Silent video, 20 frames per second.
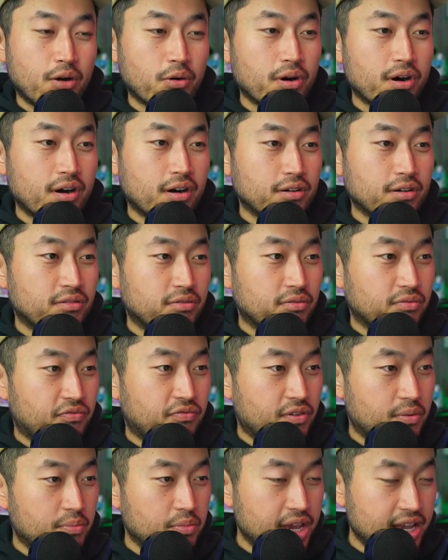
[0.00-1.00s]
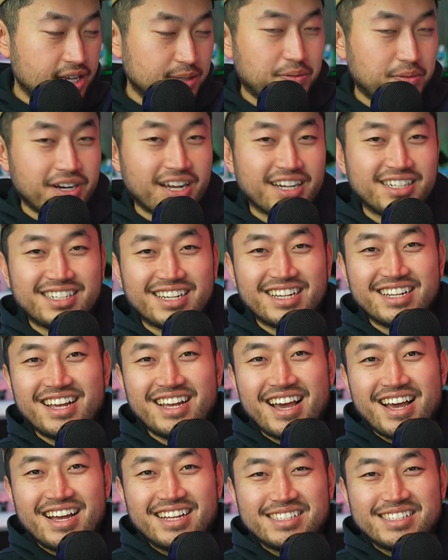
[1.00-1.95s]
or from his prediction,